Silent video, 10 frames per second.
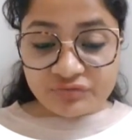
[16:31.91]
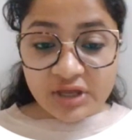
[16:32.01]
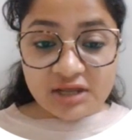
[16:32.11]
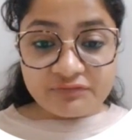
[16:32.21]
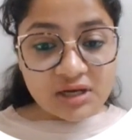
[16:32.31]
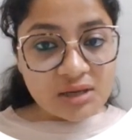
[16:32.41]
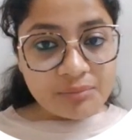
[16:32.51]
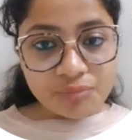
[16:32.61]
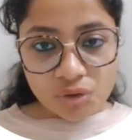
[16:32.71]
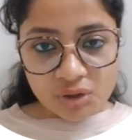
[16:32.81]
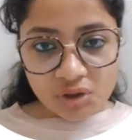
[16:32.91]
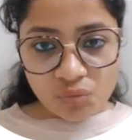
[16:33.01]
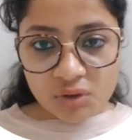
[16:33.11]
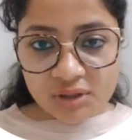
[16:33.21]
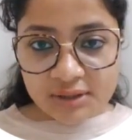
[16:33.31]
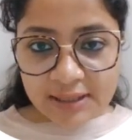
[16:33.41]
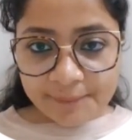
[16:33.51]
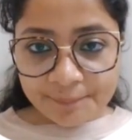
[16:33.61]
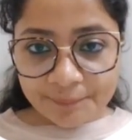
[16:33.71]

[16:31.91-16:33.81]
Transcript: Very, very important. What are they?